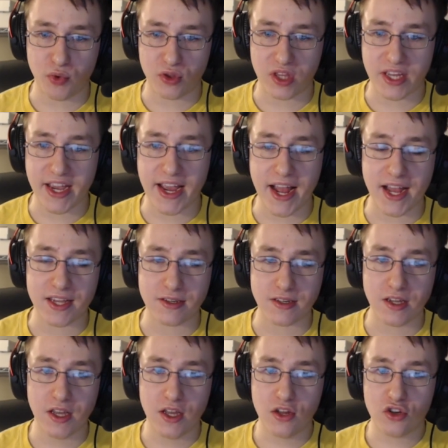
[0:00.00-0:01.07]
the cast.
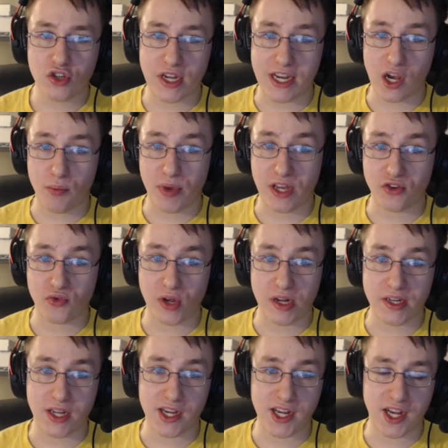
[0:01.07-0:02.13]
Check out
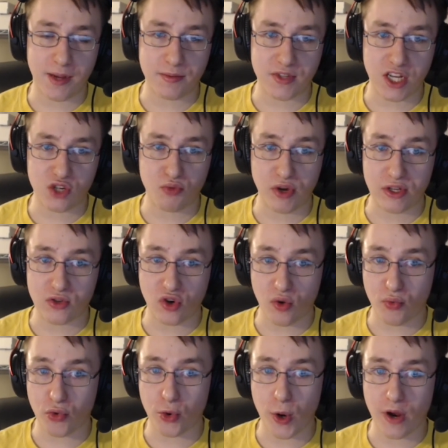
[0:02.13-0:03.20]
patreon.com/Brainstorm
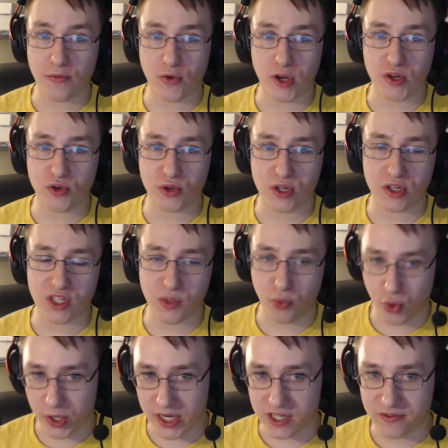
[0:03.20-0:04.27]
Brewery if you're interested in
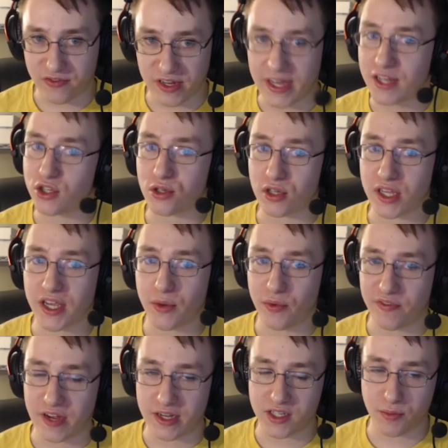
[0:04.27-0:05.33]
supporting us financially. We've
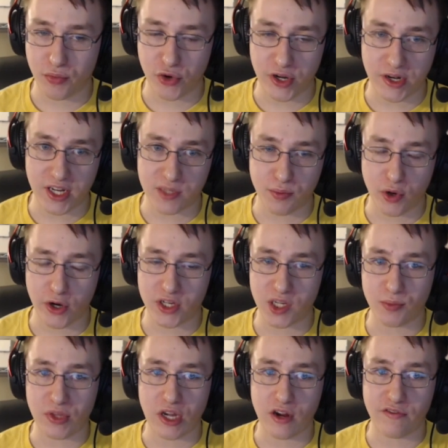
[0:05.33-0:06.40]
got some pretty nice perks up
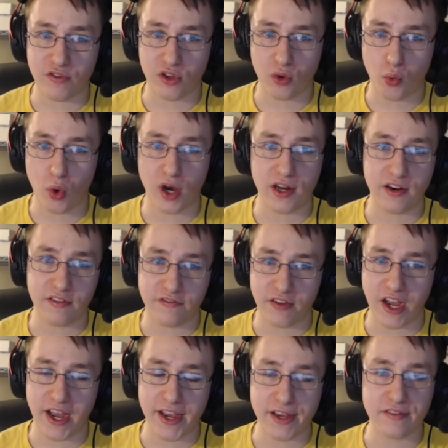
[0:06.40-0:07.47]
there for the $1,
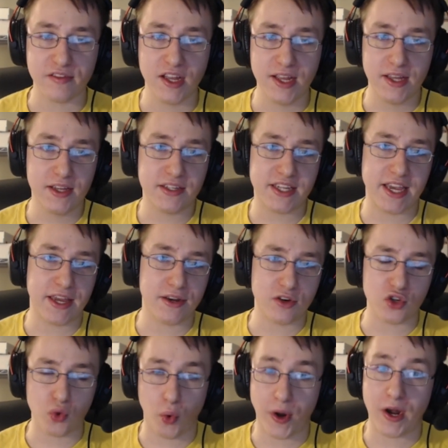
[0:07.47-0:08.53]
$5, $10,
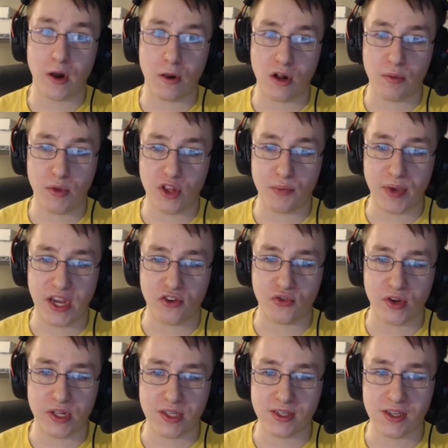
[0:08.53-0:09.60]
$20 a month
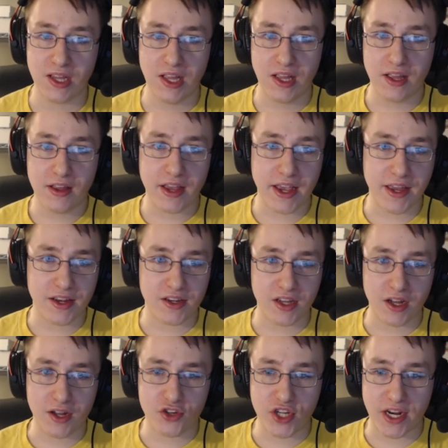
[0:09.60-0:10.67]
patrons. And
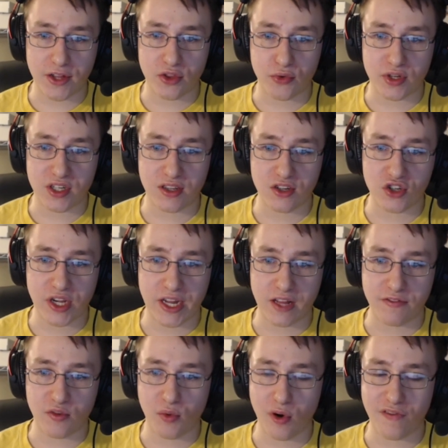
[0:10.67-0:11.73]
check out the rest of the channel
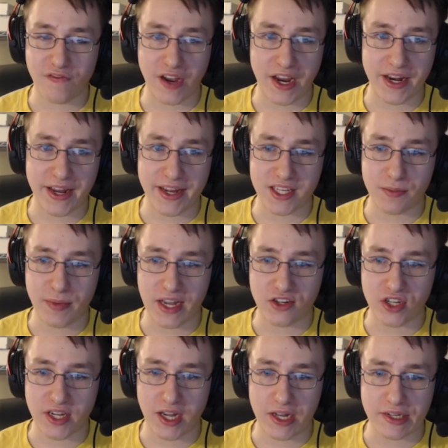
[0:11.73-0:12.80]
for more finance, magic
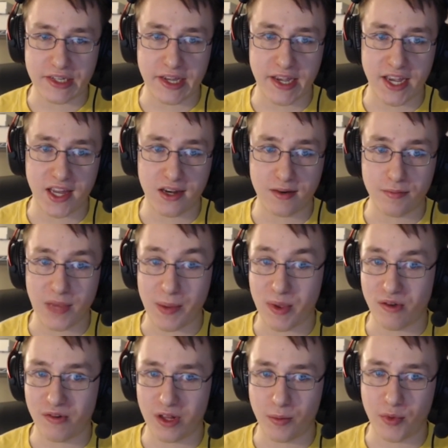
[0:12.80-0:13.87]
content, and maybe a
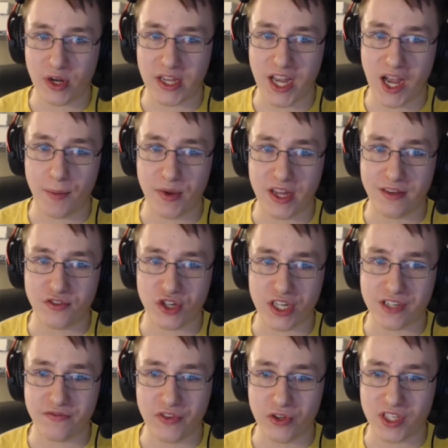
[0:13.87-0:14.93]
little bit of comedy if Jason
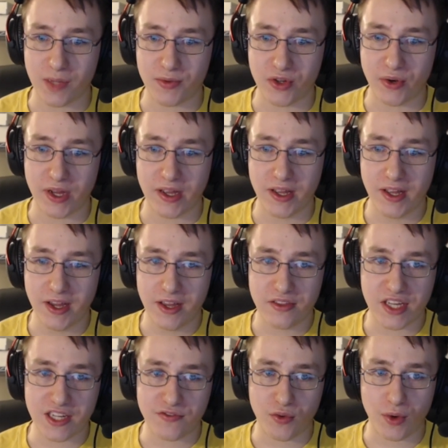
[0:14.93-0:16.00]
feels up to it.
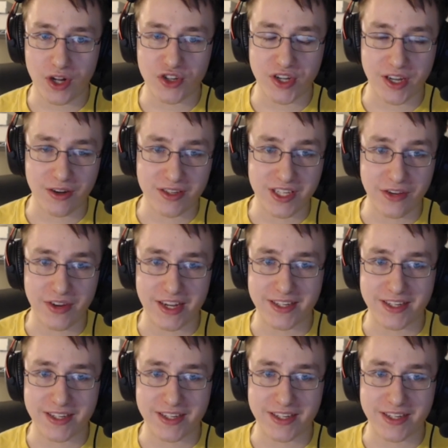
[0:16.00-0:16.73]
Thanks for watching, and I'll see you next